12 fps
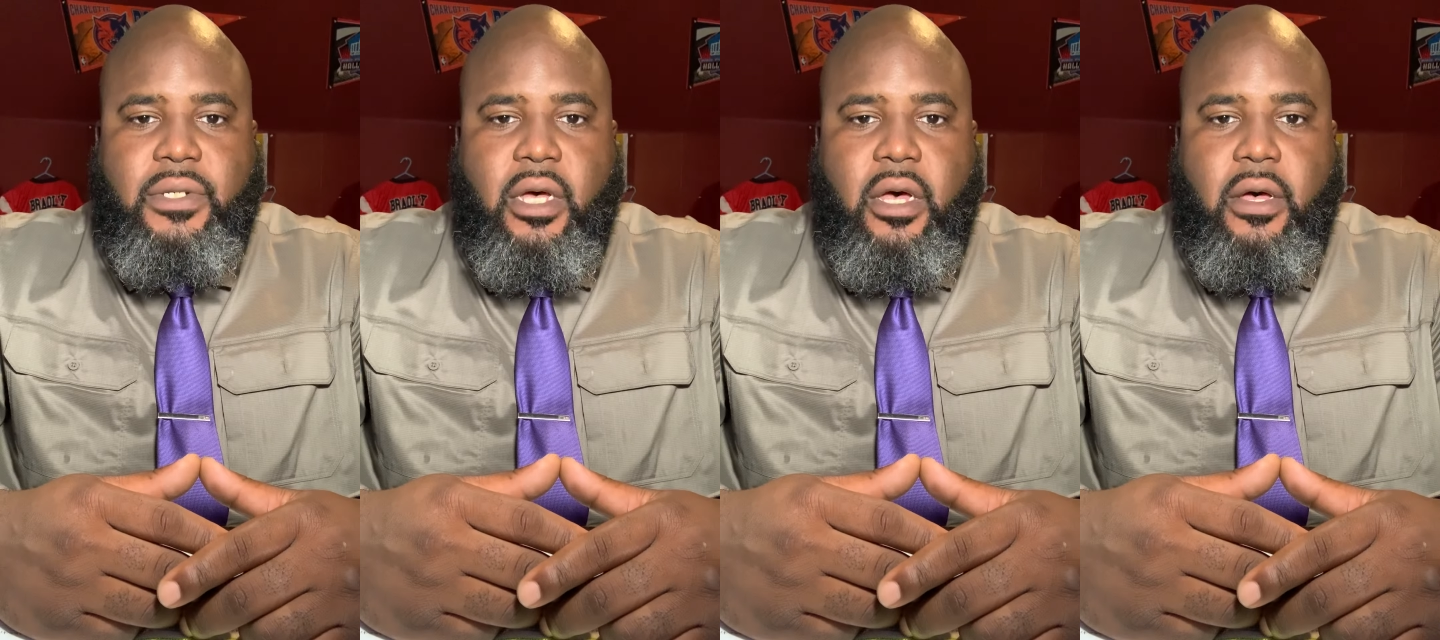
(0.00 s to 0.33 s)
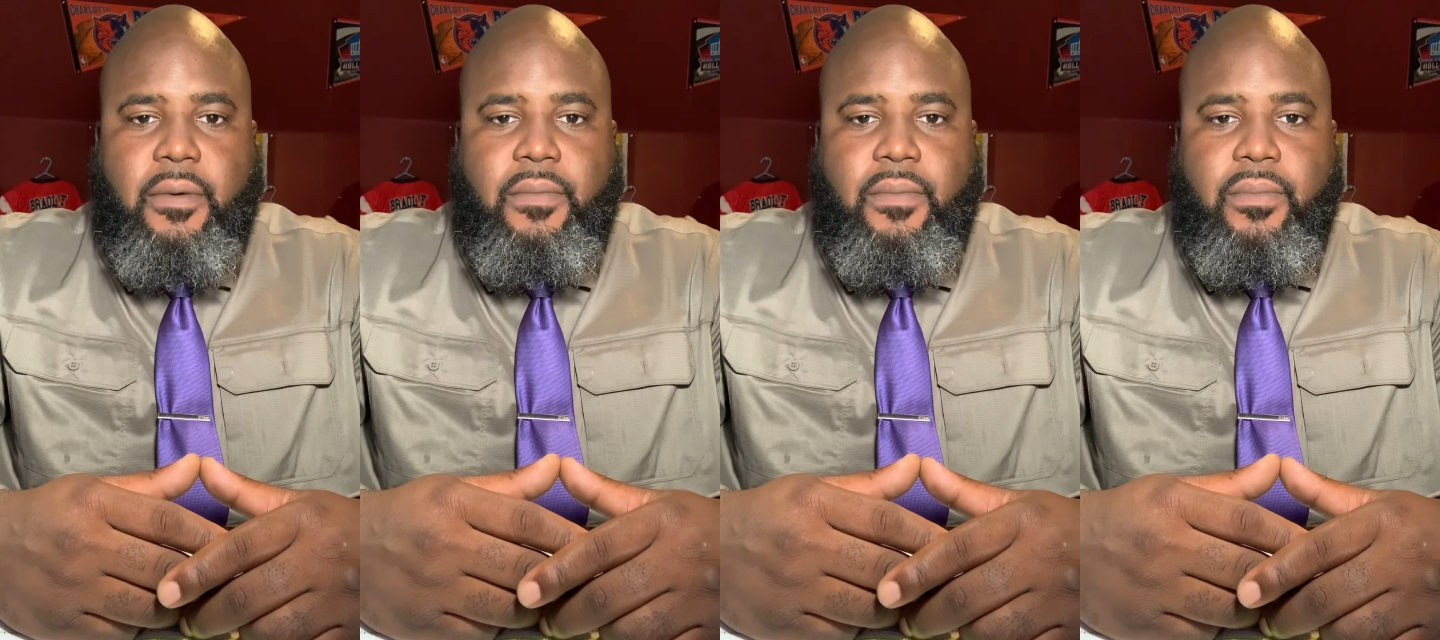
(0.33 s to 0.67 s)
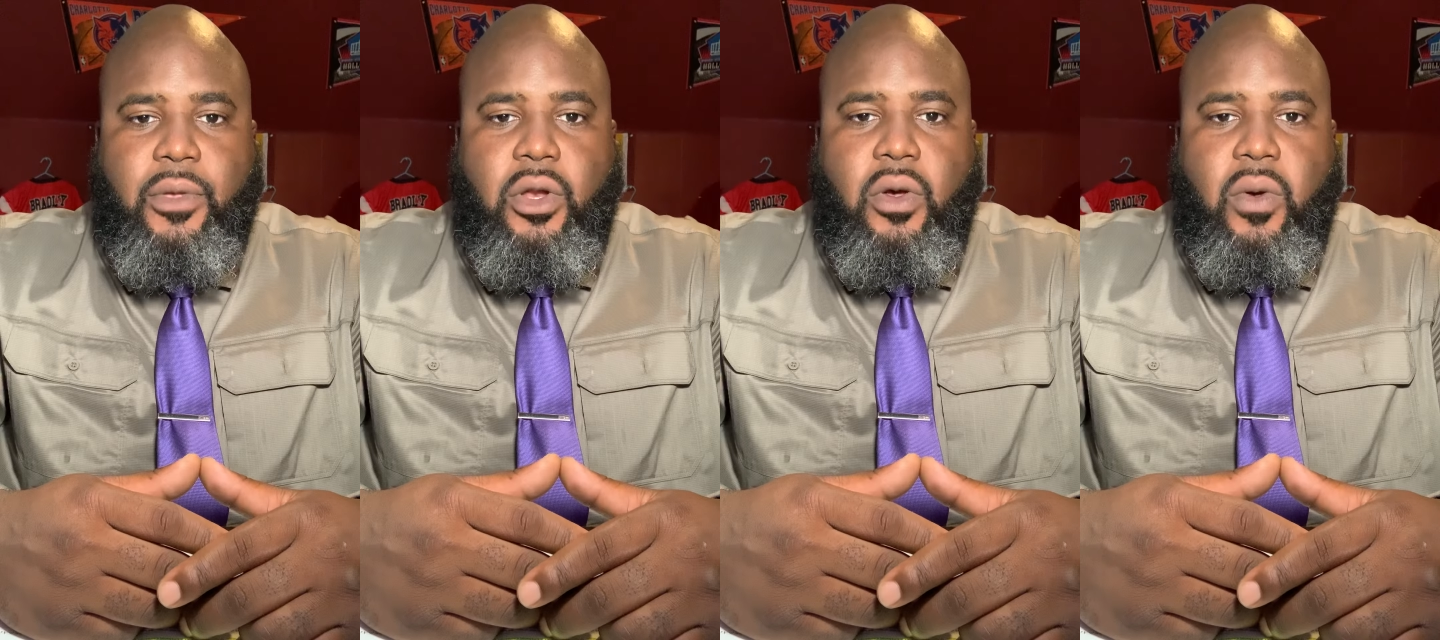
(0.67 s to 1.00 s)

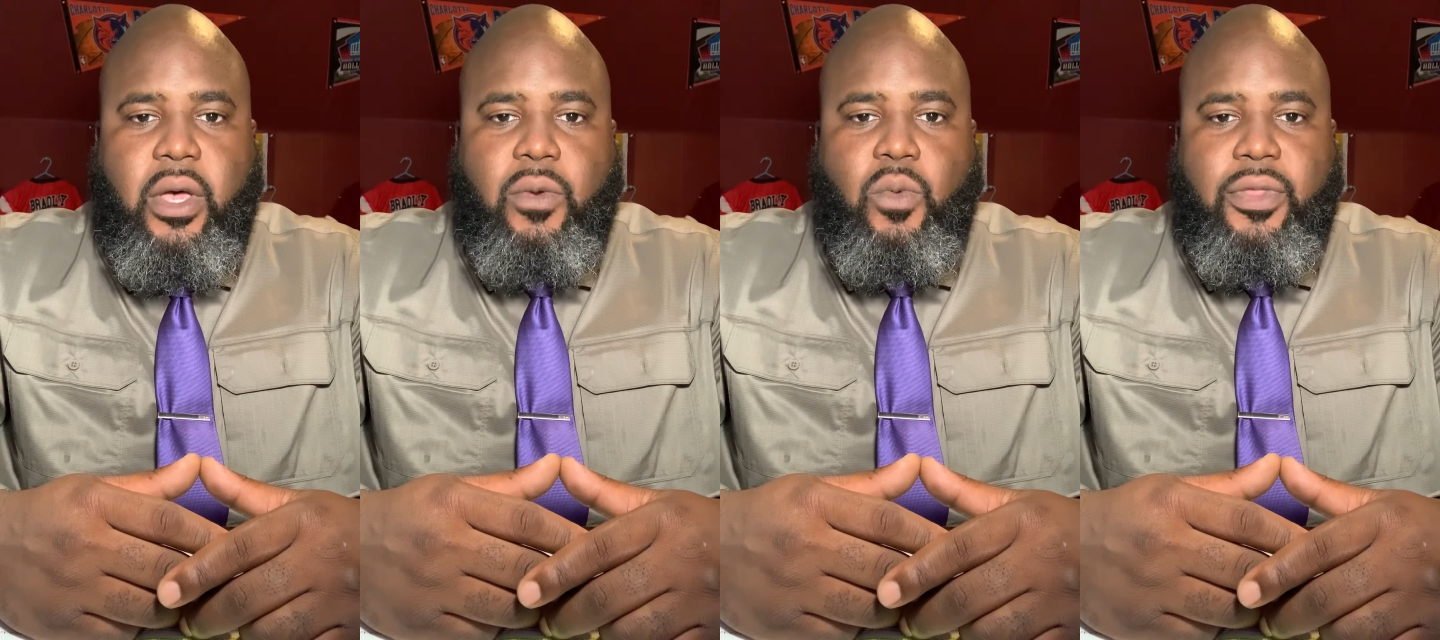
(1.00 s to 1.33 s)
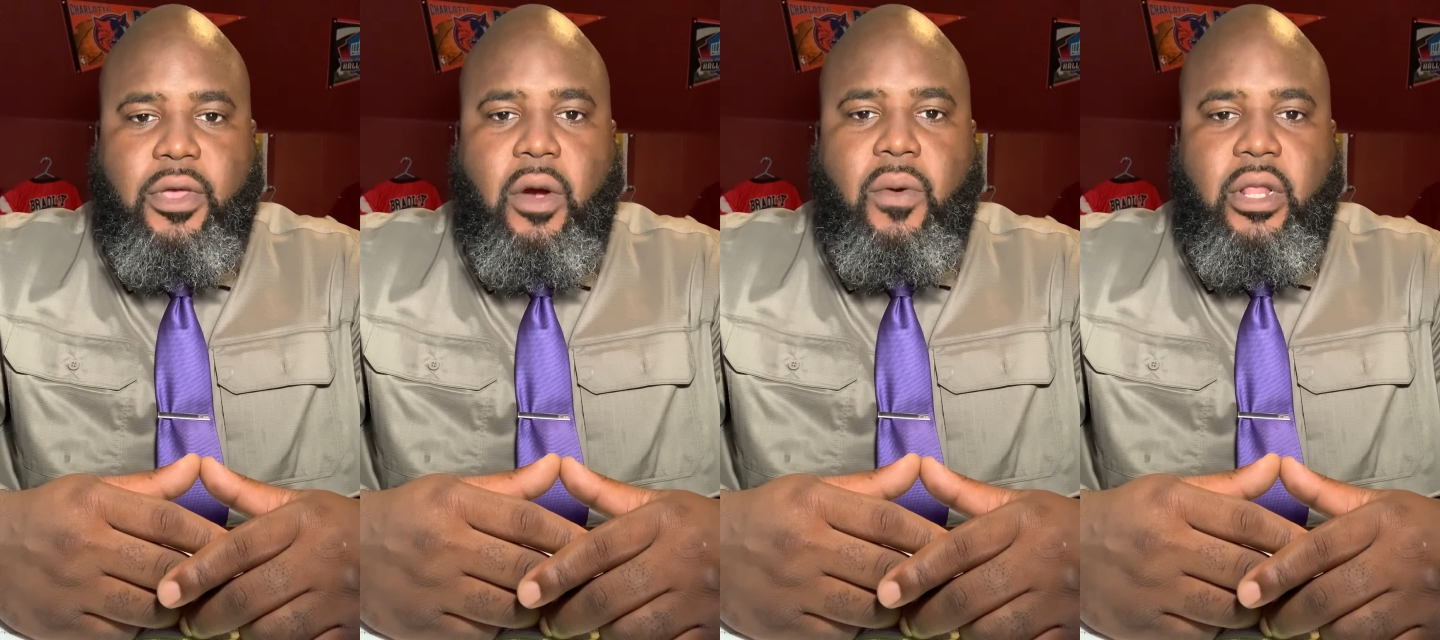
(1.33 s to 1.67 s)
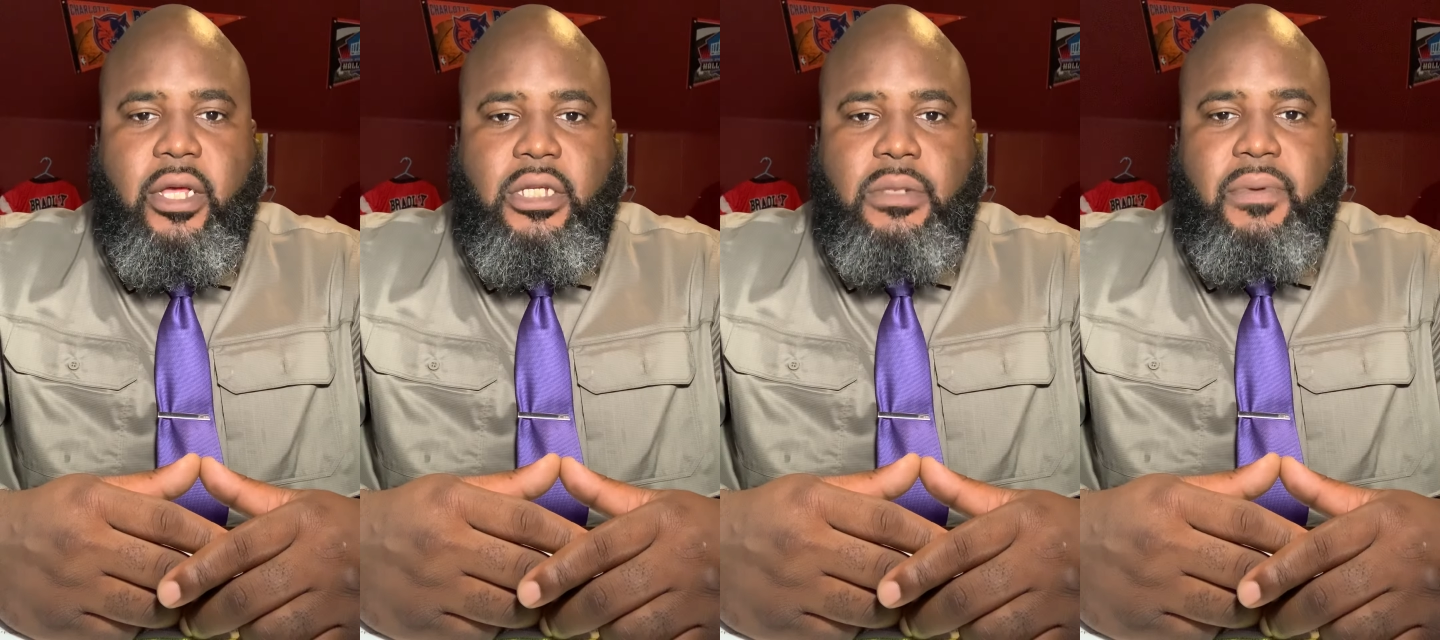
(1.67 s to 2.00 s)
with our
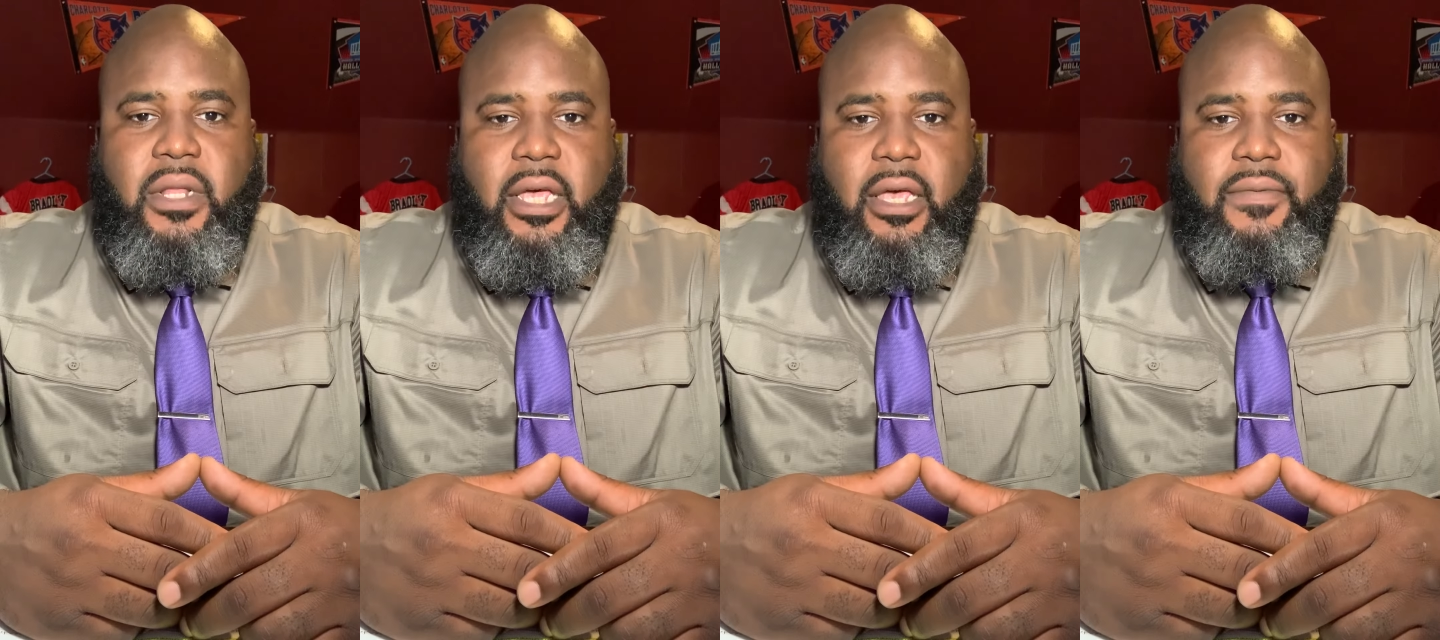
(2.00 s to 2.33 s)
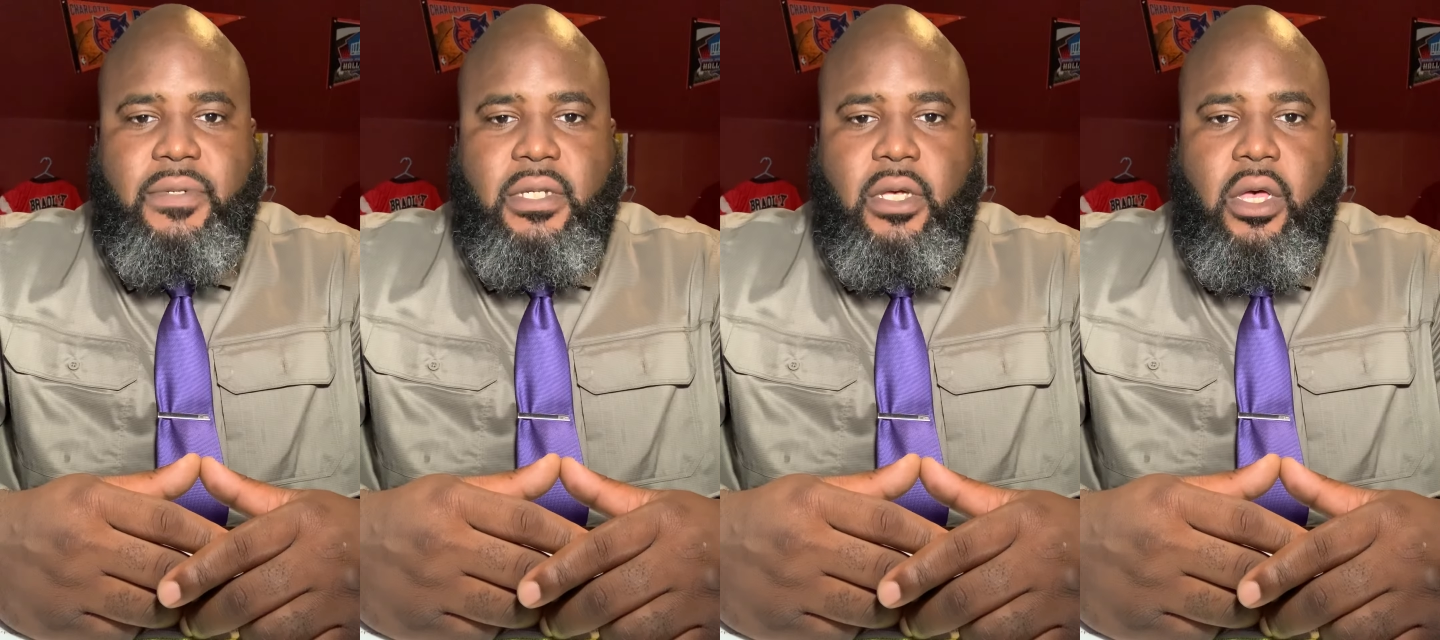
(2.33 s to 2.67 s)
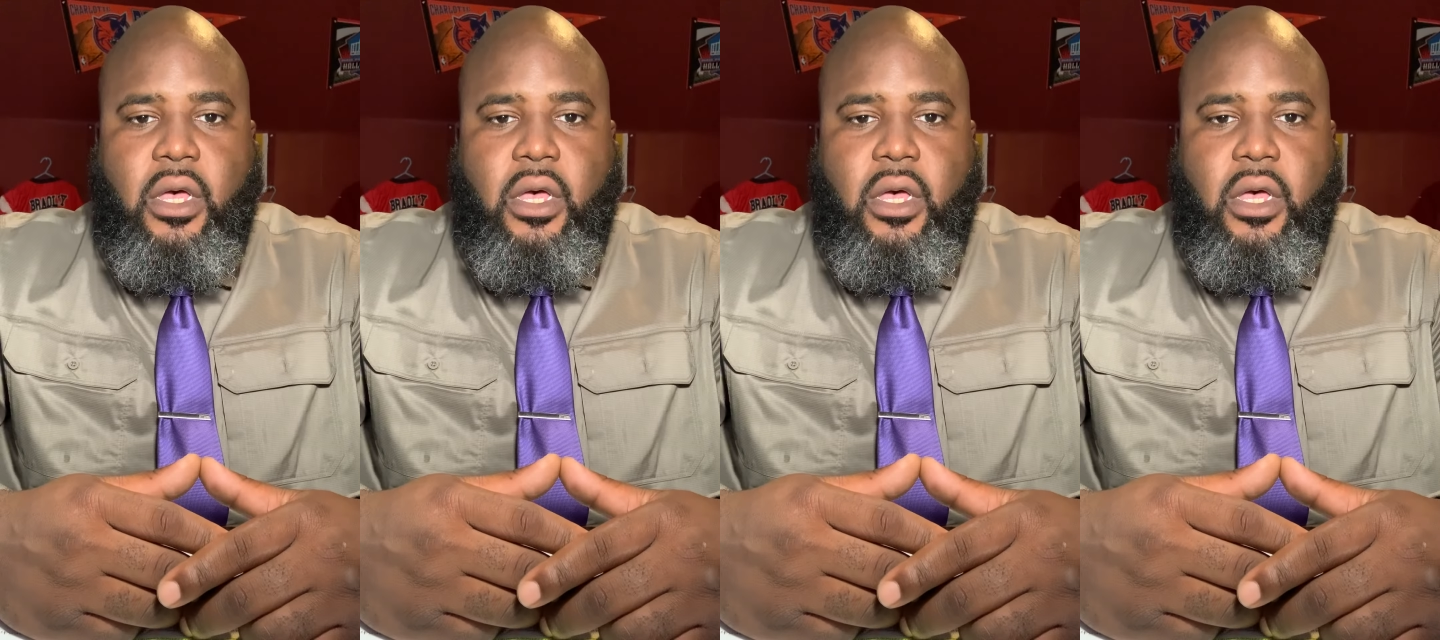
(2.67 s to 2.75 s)
religious beliefs